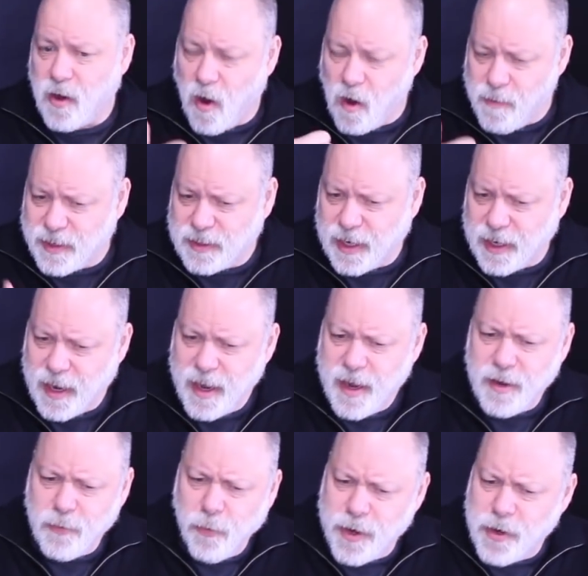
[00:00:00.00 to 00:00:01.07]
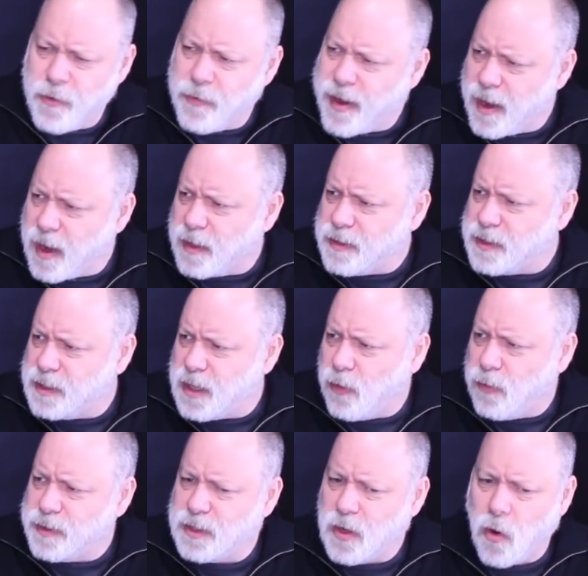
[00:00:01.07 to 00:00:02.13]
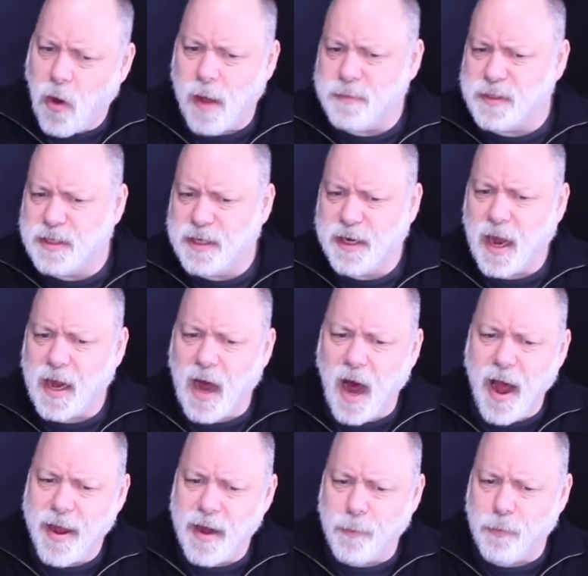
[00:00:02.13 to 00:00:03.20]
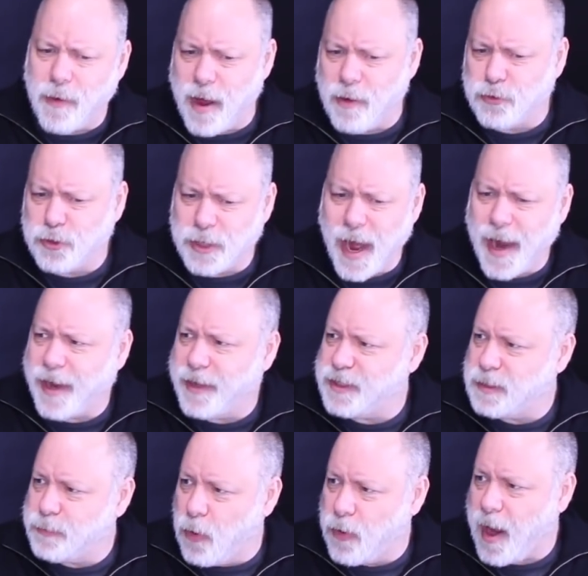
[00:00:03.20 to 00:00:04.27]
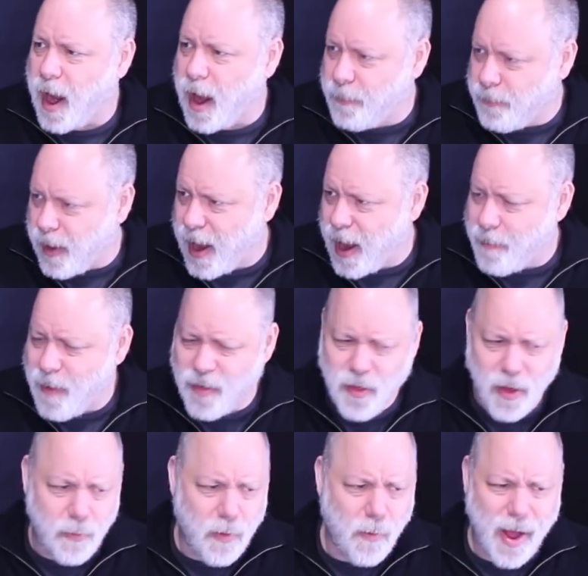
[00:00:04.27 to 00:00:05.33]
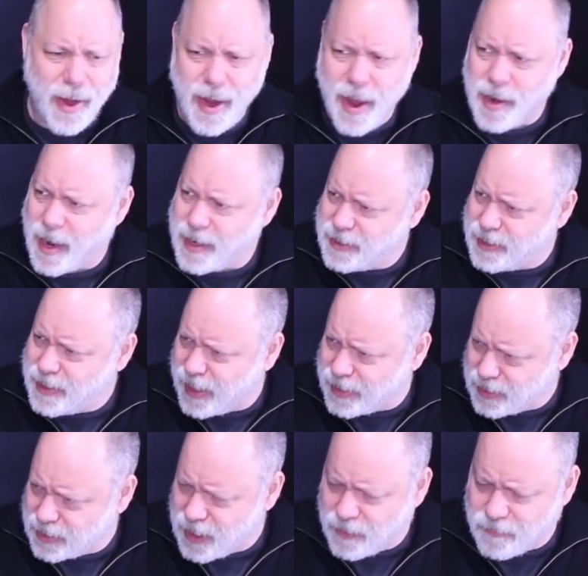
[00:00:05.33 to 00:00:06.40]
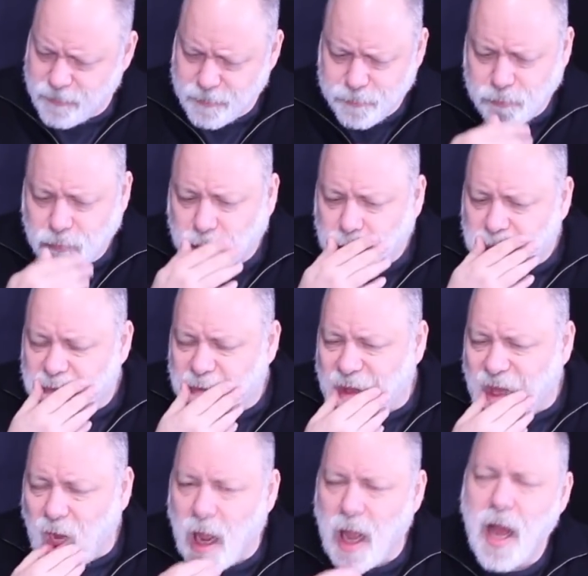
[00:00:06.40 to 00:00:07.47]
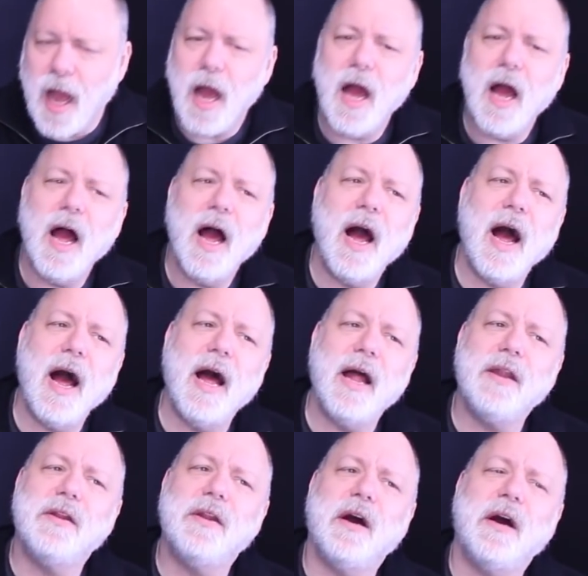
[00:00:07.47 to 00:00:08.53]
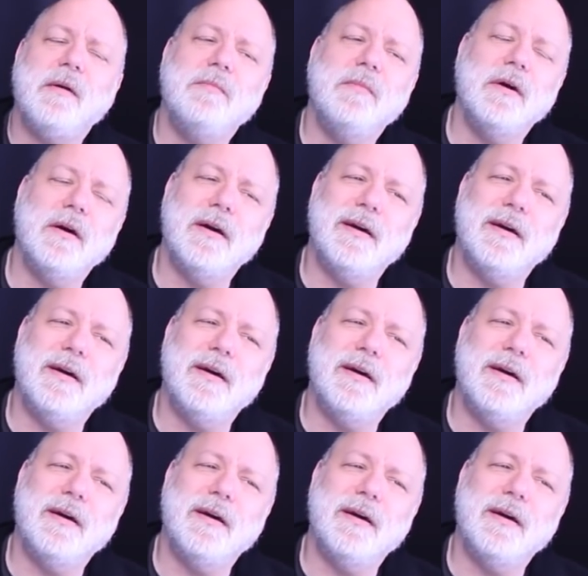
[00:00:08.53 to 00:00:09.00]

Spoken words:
I call them, I say, what do you get on so-and-so? Oh, I'm seeing a guy in a brown jacket smoking a pipe. I thought, well, why can't I see that stuff? And